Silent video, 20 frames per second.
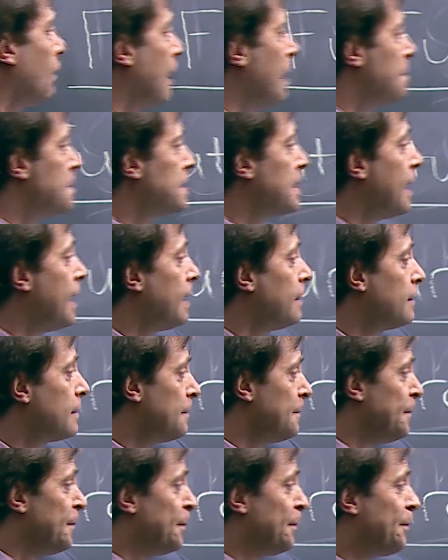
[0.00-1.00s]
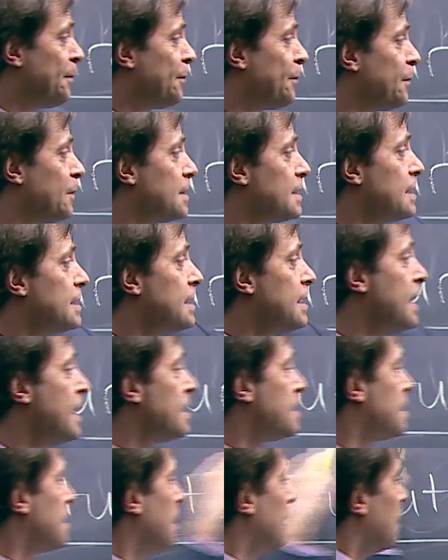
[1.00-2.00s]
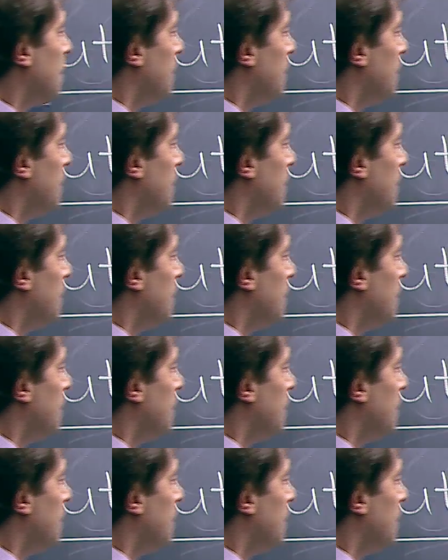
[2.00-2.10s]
website, which is this.